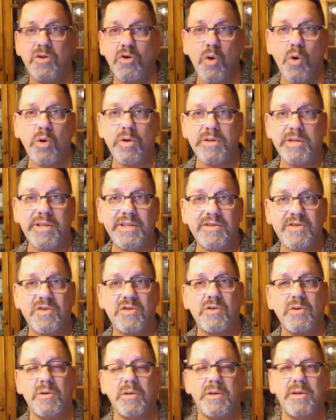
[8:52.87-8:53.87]
told his
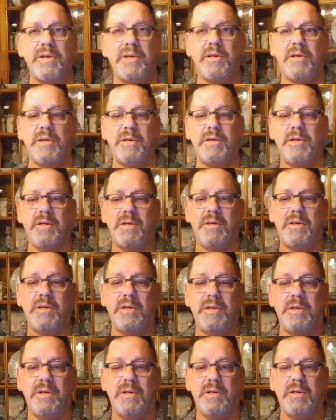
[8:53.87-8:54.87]
story,
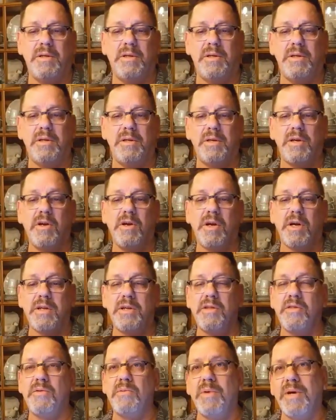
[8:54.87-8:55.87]
and
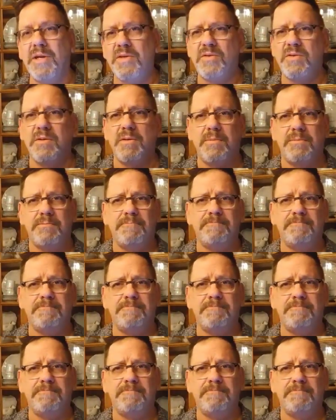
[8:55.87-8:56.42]
God did the rest.